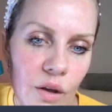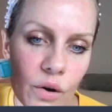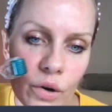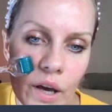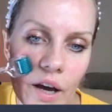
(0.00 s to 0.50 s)

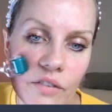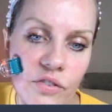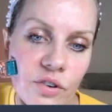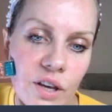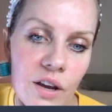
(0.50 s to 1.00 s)
Okay,
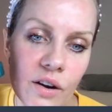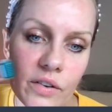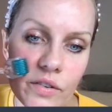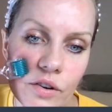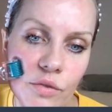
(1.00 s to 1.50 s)
aftercare
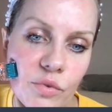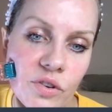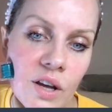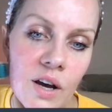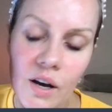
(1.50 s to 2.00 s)

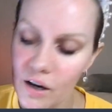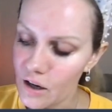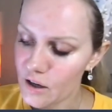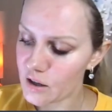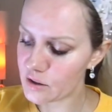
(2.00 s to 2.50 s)
serums
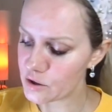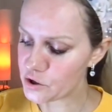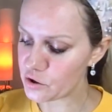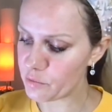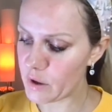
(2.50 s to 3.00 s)
should